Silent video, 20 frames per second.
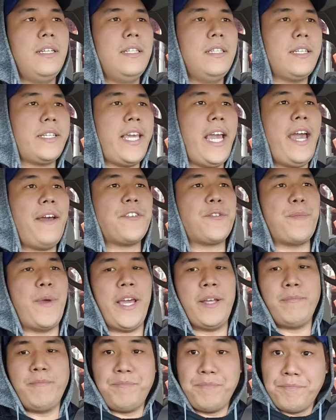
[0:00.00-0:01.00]
the Cavs,
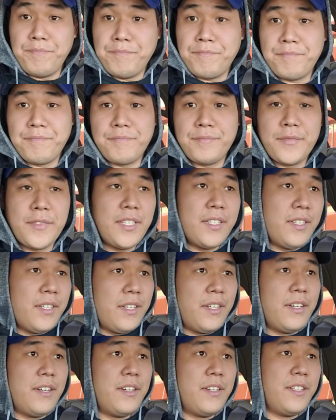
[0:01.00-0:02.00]
man,
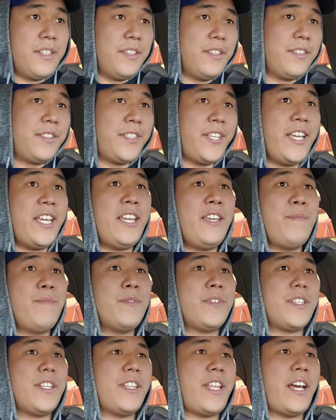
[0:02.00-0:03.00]

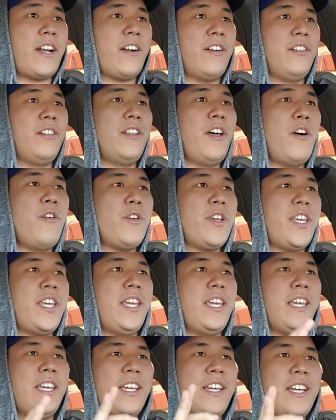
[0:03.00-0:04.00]
teams that are
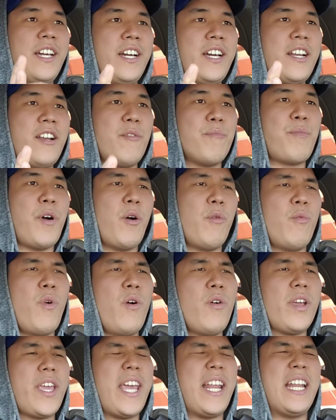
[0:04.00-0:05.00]
low-key good but
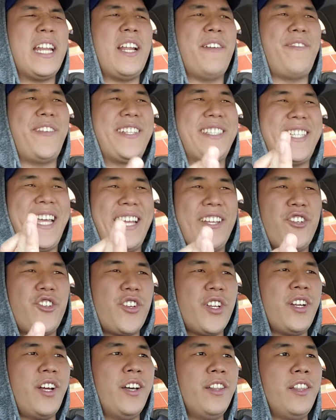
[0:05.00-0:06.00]
won't get enough
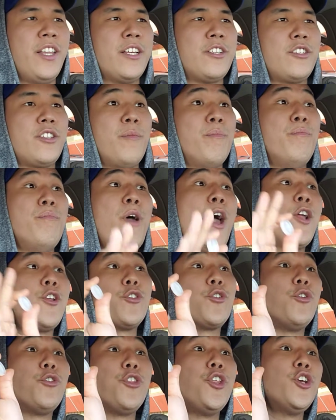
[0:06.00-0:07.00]
attention unless some
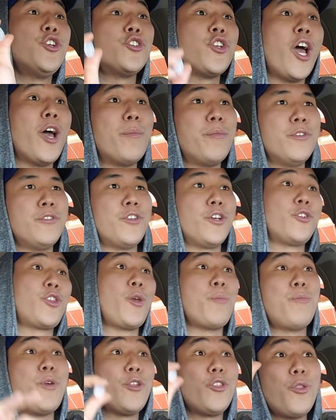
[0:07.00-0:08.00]
magical thing happens, like
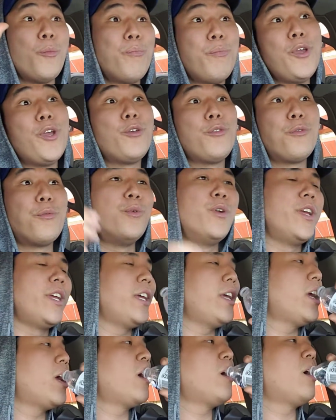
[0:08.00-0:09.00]
they beat the big three.